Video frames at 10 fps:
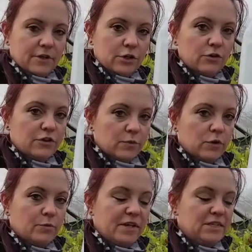they know that we're
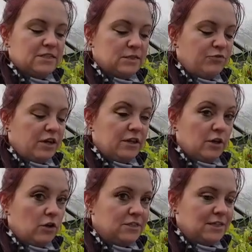coming into spring and they
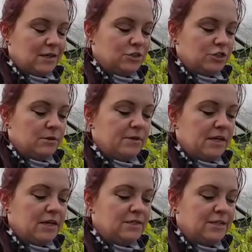all start
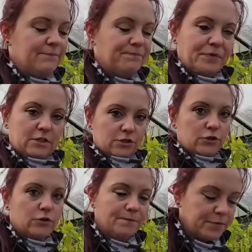germinating.
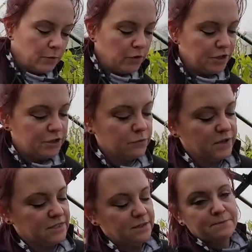So what you do
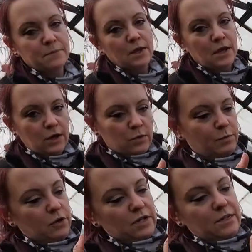is, we
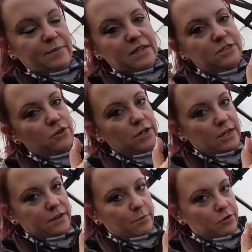put a little bit of soil
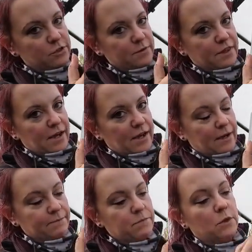in the bottom of
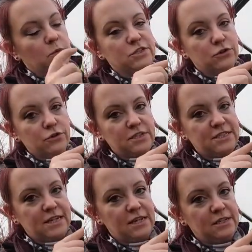there, we sow the
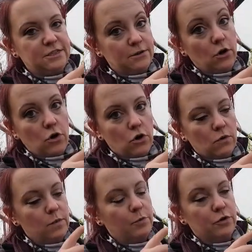seeds, or
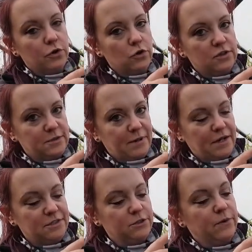we put the whole
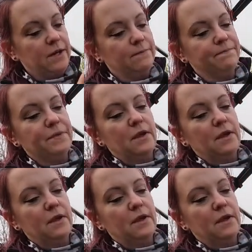tomato in.